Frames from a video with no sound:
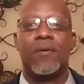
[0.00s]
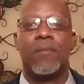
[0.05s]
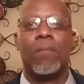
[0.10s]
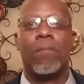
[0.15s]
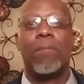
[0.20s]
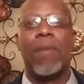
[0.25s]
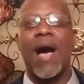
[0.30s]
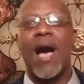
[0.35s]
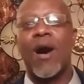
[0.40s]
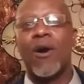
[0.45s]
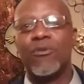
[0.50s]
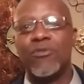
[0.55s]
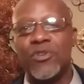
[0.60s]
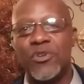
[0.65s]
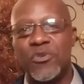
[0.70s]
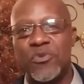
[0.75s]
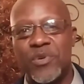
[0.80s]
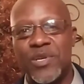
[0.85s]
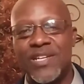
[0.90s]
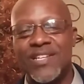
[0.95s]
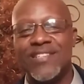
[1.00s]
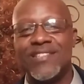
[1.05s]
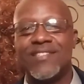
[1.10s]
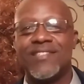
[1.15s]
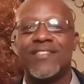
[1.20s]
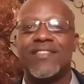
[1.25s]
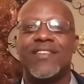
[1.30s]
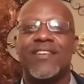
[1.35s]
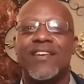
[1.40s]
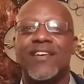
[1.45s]

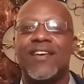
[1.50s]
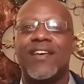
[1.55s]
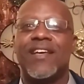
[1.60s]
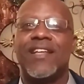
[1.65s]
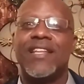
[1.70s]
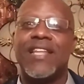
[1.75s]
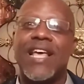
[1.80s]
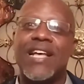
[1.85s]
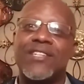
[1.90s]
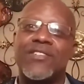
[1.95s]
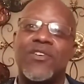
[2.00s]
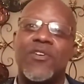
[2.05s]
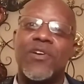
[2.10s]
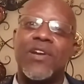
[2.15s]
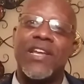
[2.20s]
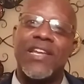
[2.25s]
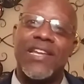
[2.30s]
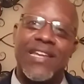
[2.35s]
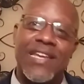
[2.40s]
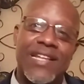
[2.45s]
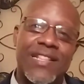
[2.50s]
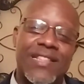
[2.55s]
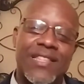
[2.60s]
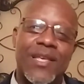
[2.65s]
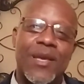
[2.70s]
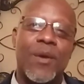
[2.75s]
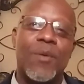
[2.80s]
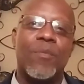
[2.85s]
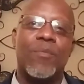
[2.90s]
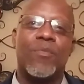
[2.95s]
boundaries that's going to get
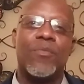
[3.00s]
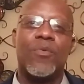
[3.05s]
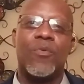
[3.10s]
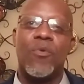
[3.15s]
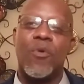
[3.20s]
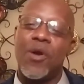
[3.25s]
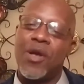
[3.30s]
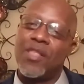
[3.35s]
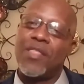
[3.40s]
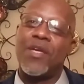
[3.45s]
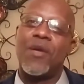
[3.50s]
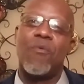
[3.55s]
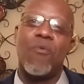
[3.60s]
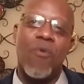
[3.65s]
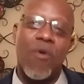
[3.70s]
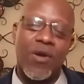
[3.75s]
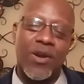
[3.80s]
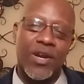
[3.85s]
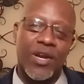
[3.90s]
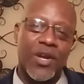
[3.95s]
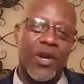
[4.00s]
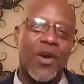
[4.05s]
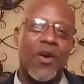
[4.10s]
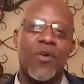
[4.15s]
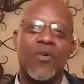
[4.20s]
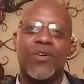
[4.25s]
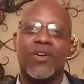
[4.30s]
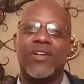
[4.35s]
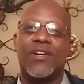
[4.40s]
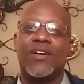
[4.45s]
them where they want to
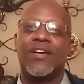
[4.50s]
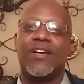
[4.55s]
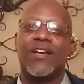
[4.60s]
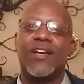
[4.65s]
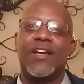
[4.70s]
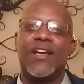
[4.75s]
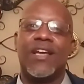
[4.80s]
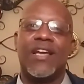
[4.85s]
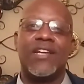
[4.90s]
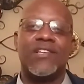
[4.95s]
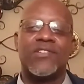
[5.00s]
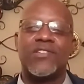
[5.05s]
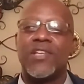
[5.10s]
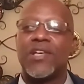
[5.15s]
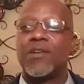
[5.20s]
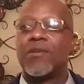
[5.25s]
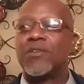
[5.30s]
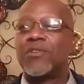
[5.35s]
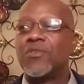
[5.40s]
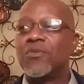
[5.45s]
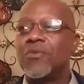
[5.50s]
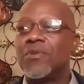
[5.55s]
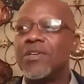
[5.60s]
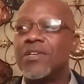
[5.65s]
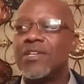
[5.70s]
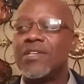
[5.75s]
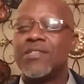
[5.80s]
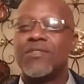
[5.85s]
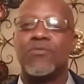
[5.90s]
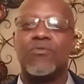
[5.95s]
go. Instead of doing
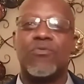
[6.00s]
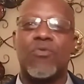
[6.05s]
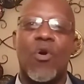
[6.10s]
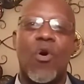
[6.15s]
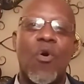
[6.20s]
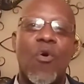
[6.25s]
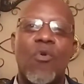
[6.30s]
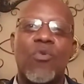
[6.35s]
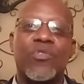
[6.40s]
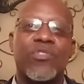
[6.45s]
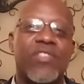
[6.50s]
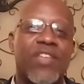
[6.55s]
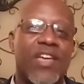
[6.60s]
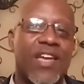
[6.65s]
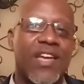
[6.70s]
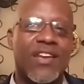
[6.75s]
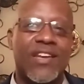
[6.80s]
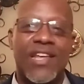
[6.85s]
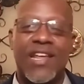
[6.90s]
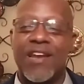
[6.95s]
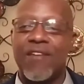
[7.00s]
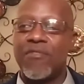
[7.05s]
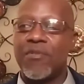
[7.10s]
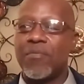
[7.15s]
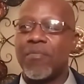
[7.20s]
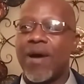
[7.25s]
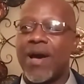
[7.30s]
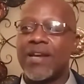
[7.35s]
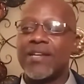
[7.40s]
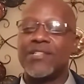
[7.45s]
this rogue thing that
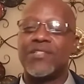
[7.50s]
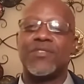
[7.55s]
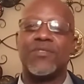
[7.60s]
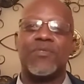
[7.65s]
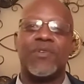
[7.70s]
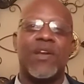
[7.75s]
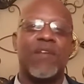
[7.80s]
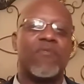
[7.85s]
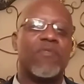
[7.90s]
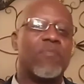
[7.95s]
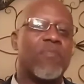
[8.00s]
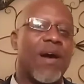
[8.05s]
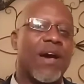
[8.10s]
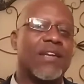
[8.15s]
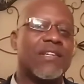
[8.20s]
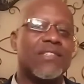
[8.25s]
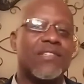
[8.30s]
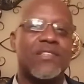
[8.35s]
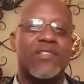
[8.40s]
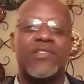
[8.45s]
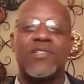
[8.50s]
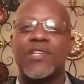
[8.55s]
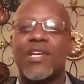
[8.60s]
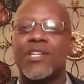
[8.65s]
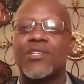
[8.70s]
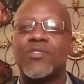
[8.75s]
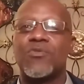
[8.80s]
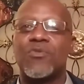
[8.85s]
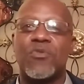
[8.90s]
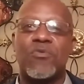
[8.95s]
everybody's doing. Everybody's a
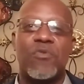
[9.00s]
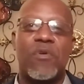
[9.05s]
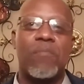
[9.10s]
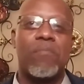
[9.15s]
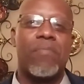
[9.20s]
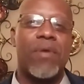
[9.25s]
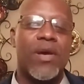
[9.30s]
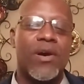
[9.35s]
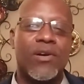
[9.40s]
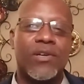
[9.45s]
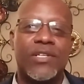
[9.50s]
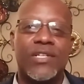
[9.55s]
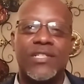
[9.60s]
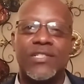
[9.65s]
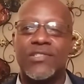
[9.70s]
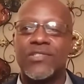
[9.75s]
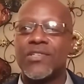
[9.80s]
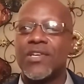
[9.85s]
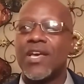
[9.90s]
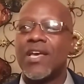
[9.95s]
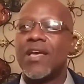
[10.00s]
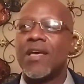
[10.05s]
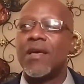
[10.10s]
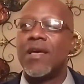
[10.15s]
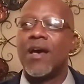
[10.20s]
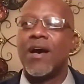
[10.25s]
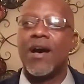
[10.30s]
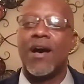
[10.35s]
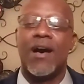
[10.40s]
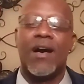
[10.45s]
sexual rebellious,
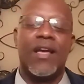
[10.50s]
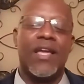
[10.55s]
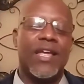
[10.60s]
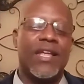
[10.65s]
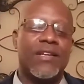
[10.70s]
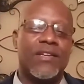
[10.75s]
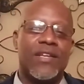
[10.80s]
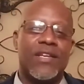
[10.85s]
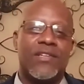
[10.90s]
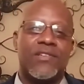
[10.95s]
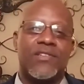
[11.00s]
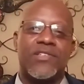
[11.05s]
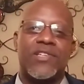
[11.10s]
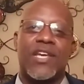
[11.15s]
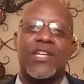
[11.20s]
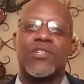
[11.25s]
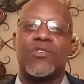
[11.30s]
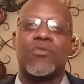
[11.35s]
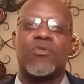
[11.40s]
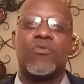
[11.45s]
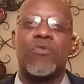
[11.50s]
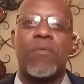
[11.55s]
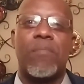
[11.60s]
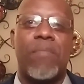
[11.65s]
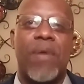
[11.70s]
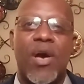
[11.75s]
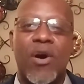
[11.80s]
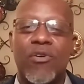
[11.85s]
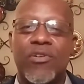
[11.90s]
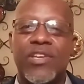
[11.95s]
in sexual
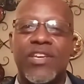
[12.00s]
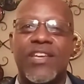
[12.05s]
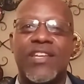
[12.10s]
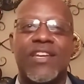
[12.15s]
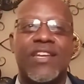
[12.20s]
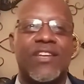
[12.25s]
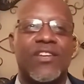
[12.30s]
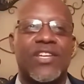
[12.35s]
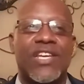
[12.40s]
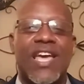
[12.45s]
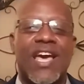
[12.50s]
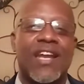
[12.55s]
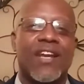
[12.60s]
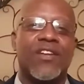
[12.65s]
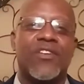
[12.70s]
rebellion and kind of